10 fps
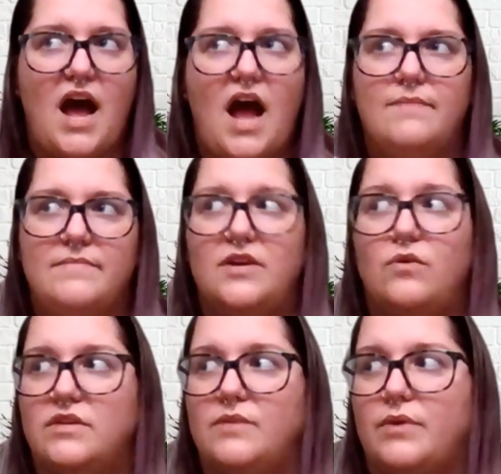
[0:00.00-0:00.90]
I'm the
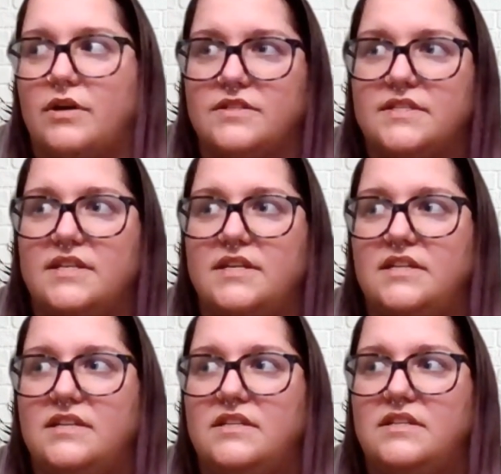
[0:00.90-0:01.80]
only
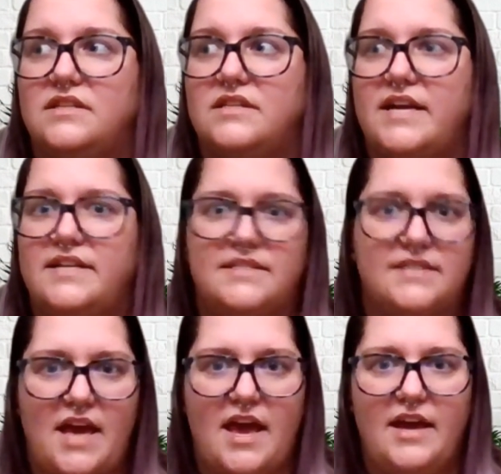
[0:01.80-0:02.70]
person that is
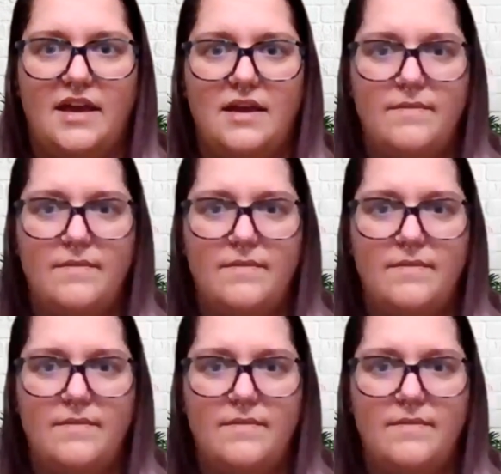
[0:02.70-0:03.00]
gay,